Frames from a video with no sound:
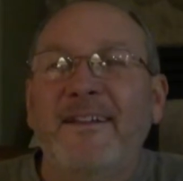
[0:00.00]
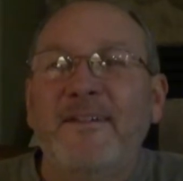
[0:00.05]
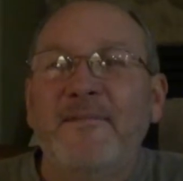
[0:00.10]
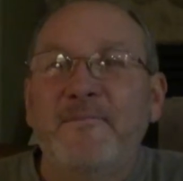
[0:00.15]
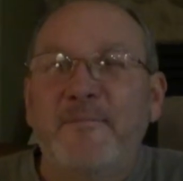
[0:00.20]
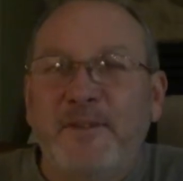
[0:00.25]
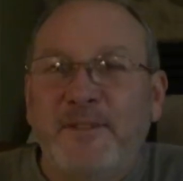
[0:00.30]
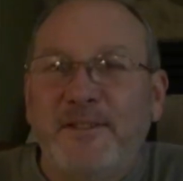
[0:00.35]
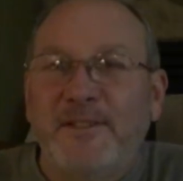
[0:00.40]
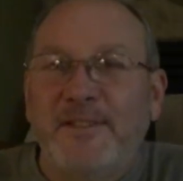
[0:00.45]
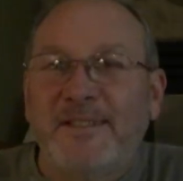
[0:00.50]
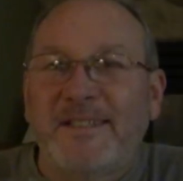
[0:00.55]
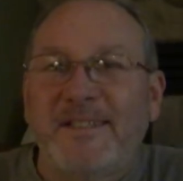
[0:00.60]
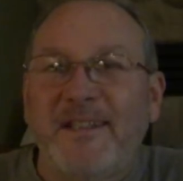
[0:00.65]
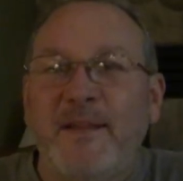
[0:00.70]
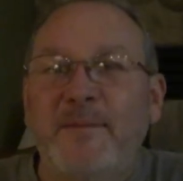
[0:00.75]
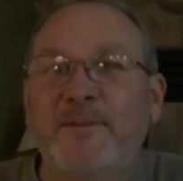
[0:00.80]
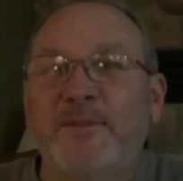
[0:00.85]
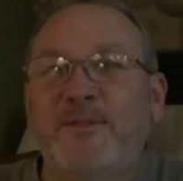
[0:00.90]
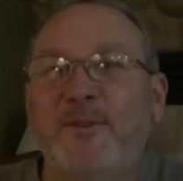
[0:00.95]
Mrs.
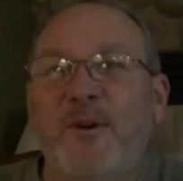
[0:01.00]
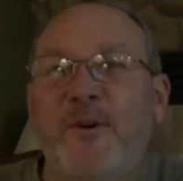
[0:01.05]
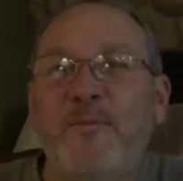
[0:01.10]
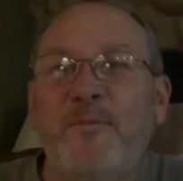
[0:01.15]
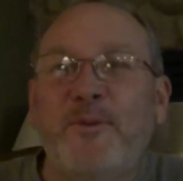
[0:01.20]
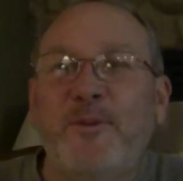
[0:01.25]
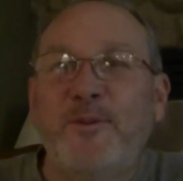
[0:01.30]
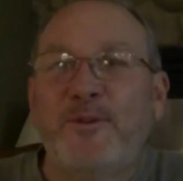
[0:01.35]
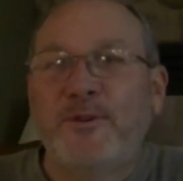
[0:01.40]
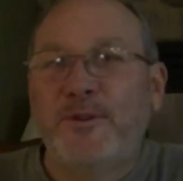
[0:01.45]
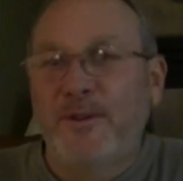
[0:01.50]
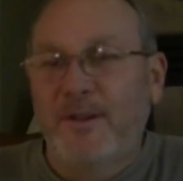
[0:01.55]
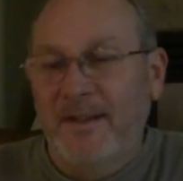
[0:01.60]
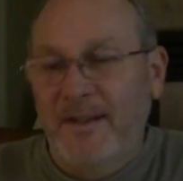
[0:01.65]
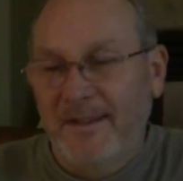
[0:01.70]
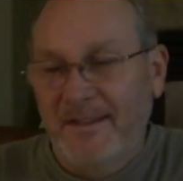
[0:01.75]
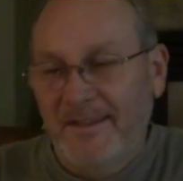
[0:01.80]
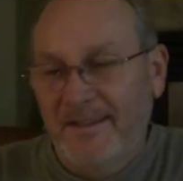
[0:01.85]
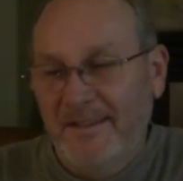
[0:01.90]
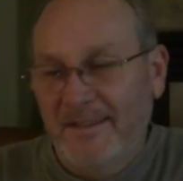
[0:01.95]
Clements Homebrew took
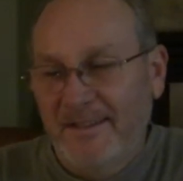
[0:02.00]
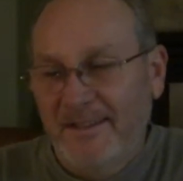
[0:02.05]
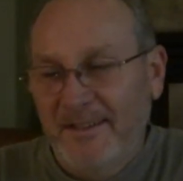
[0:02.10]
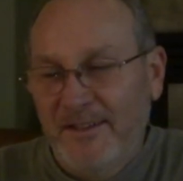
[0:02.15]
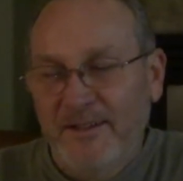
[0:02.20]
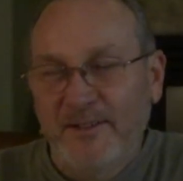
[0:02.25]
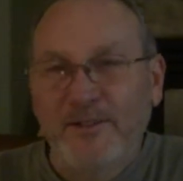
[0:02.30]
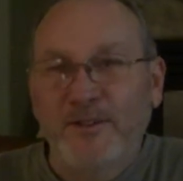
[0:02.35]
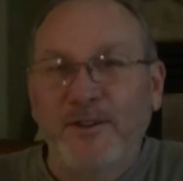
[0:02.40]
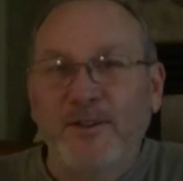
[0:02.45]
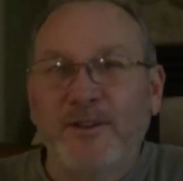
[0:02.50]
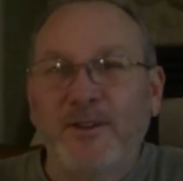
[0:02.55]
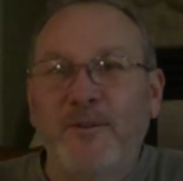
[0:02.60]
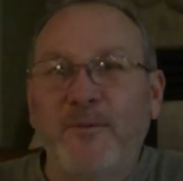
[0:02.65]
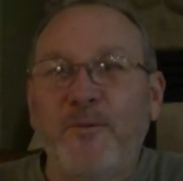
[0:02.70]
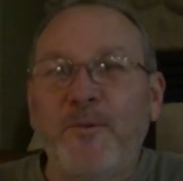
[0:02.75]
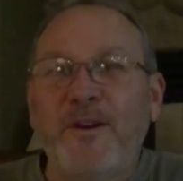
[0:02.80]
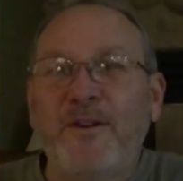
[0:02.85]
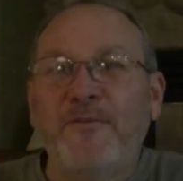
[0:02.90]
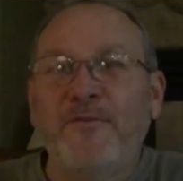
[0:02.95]
a took
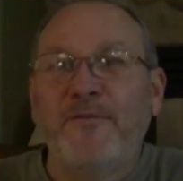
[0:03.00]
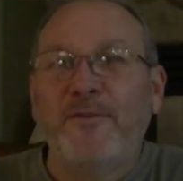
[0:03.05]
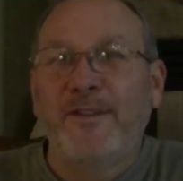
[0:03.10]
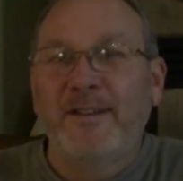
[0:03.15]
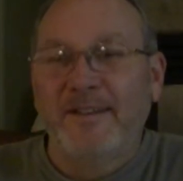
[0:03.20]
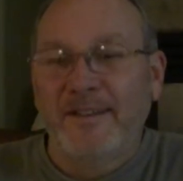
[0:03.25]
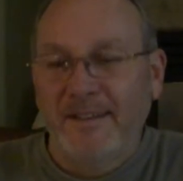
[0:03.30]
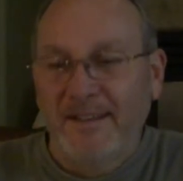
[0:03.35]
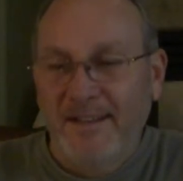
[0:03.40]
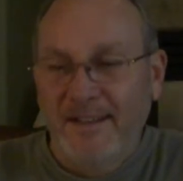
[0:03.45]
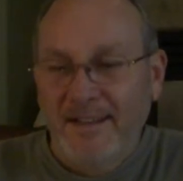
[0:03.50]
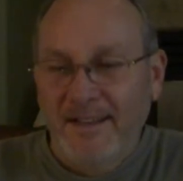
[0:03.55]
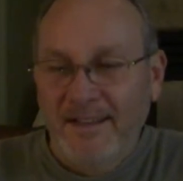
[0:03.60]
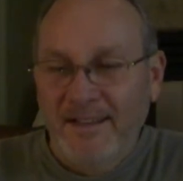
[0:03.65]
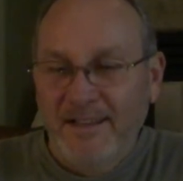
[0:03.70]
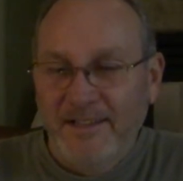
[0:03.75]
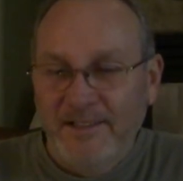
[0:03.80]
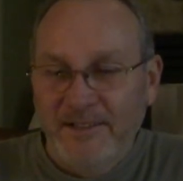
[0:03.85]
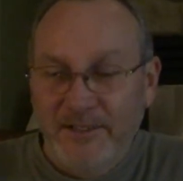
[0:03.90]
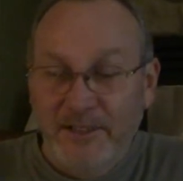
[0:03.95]
a whiff and
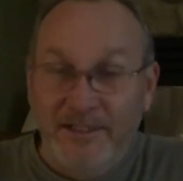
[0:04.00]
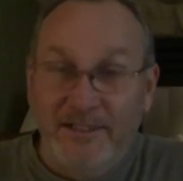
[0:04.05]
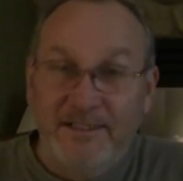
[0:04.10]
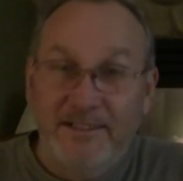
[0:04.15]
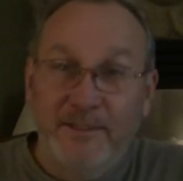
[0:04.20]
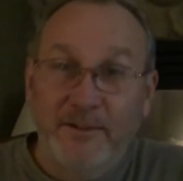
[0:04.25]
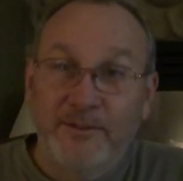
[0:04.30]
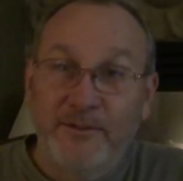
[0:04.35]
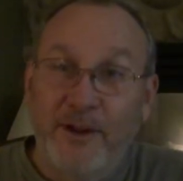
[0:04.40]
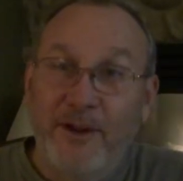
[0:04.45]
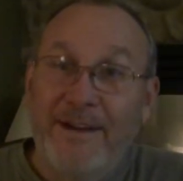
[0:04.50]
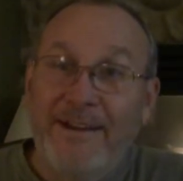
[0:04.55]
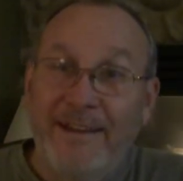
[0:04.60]
she goes, I